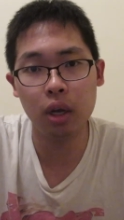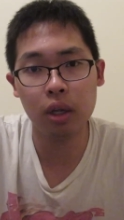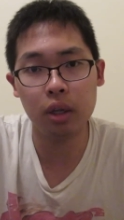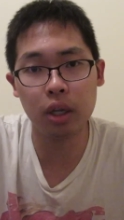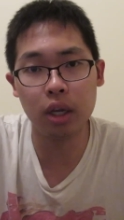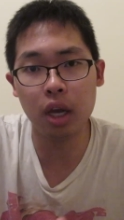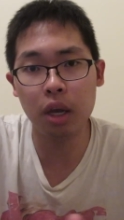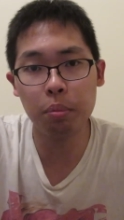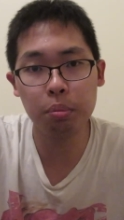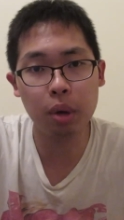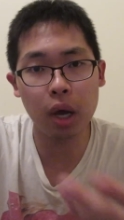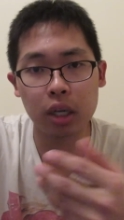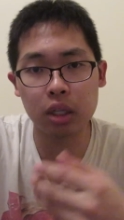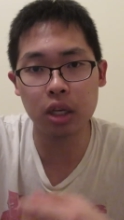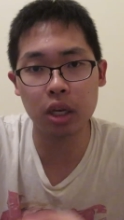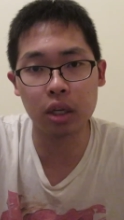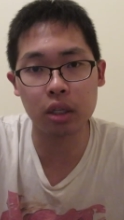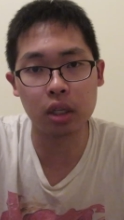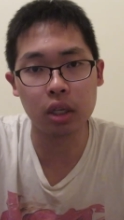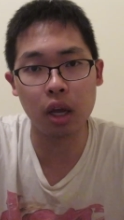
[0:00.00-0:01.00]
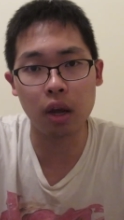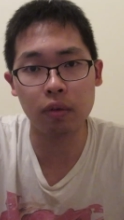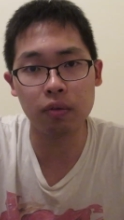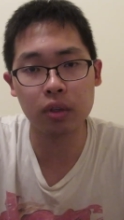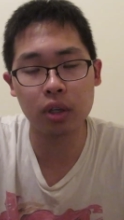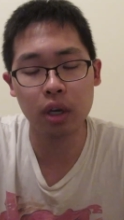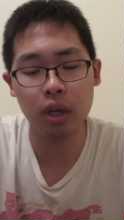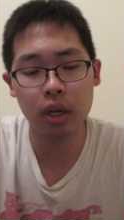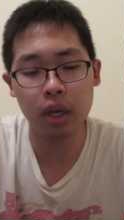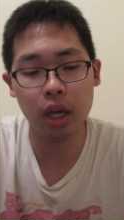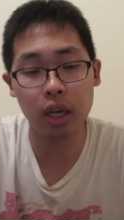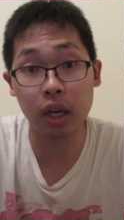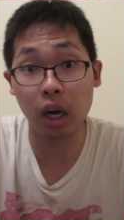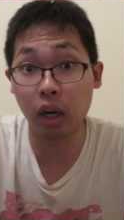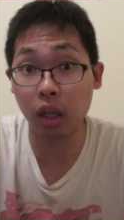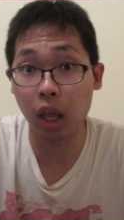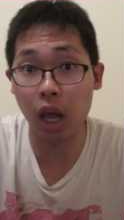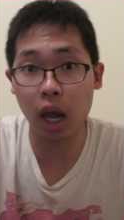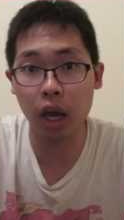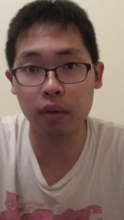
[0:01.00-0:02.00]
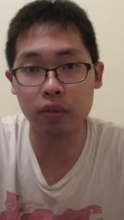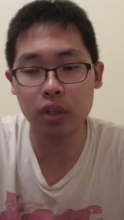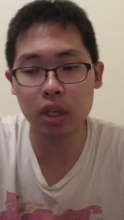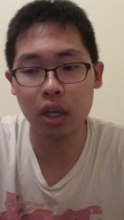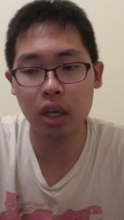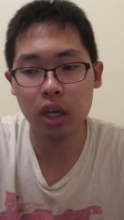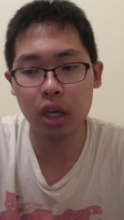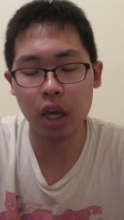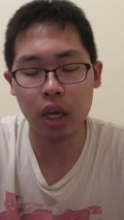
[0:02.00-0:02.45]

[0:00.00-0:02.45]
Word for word: the impact he has left in our lives,